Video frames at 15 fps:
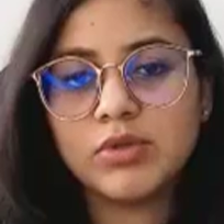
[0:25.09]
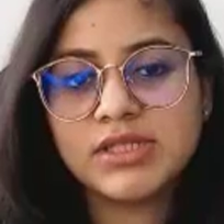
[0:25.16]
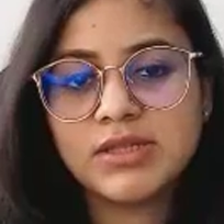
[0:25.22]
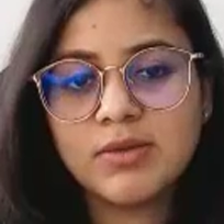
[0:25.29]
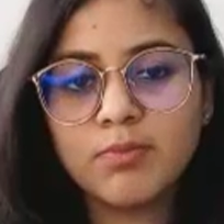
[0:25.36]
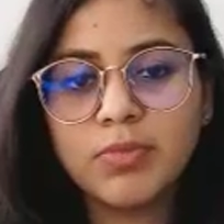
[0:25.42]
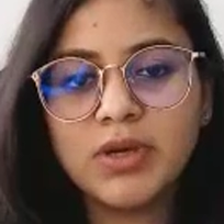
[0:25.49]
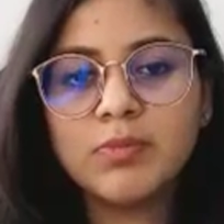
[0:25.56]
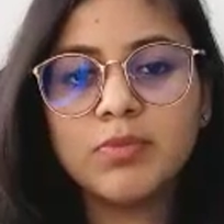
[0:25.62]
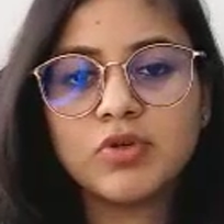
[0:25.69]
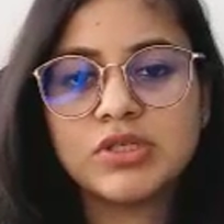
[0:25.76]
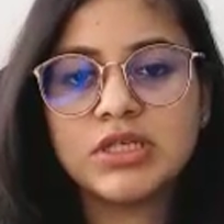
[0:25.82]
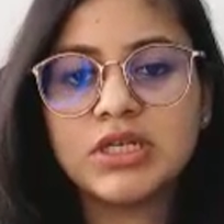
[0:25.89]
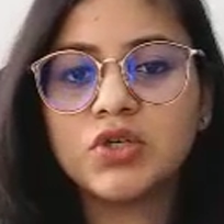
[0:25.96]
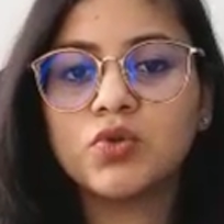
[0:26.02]
will simply
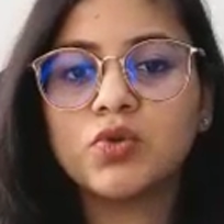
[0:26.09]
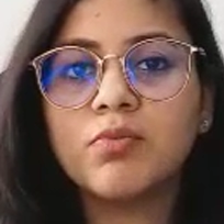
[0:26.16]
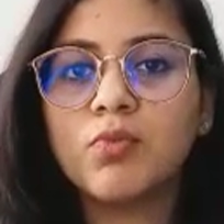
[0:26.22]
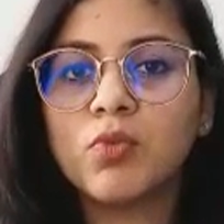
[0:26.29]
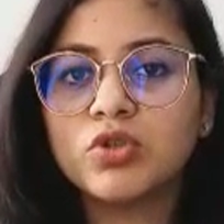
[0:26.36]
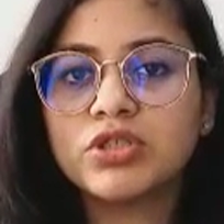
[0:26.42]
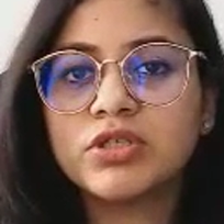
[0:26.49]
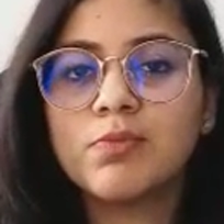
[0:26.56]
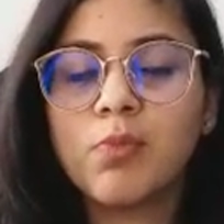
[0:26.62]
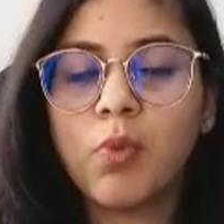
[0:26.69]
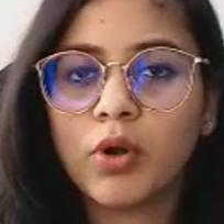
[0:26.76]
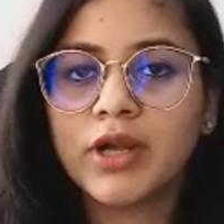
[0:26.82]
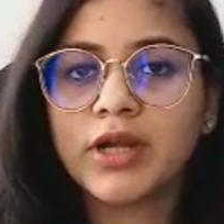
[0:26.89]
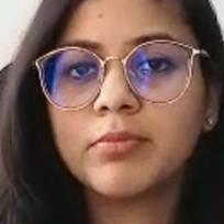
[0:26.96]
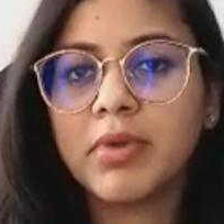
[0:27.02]
proceed to the most
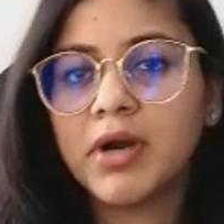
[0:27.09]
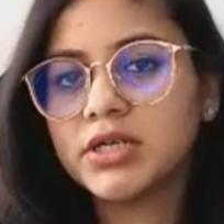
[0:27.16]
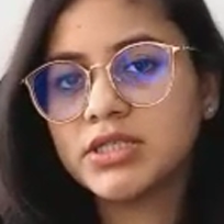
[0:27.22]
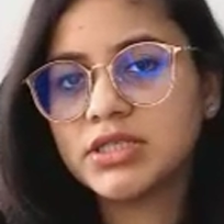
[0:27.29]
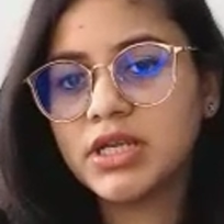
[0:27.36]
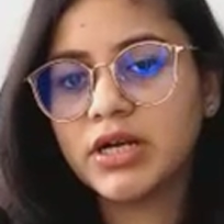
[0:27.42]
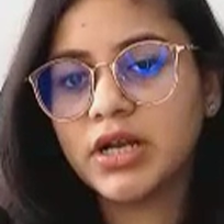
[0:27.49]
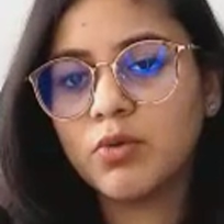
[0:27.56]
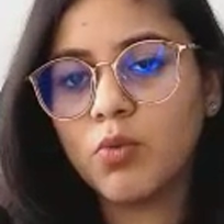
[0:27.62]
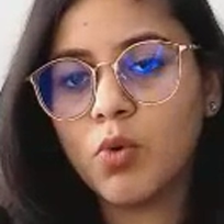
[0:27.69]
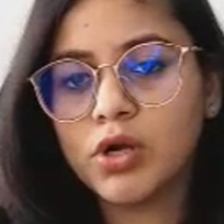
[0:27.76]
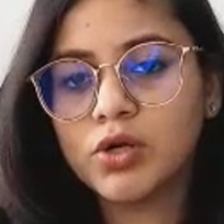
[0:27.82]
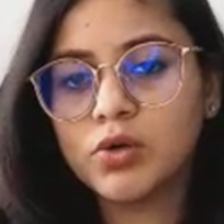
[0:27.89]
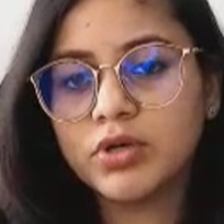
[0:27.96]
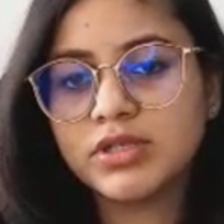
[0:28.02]
important parts that I
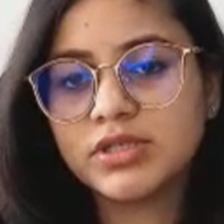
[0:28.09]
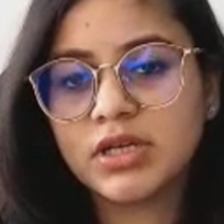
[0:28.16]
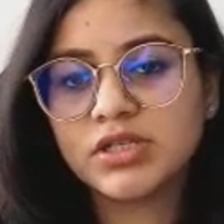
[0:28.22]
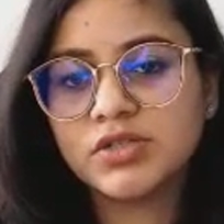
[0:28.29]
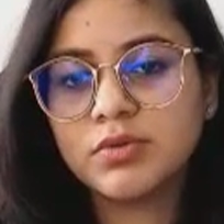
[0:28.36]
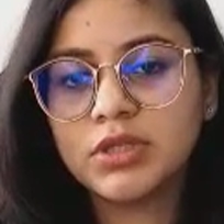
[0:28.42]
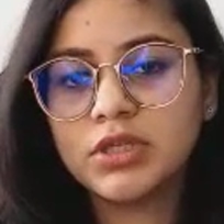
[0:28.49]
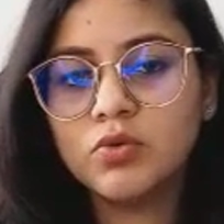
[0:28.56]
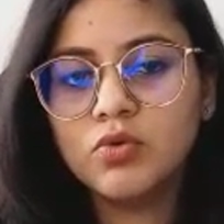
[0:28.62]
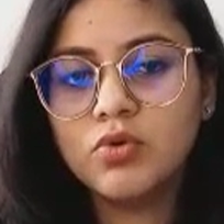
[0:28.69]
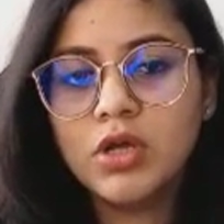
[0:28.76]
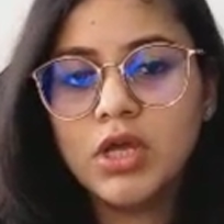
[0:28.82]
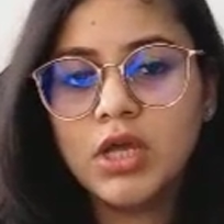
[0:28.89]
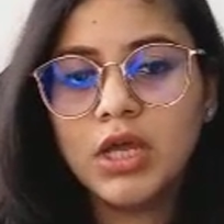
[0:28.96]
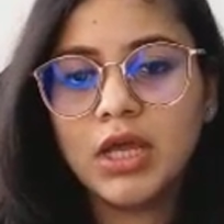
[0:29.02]
want to discuss with you.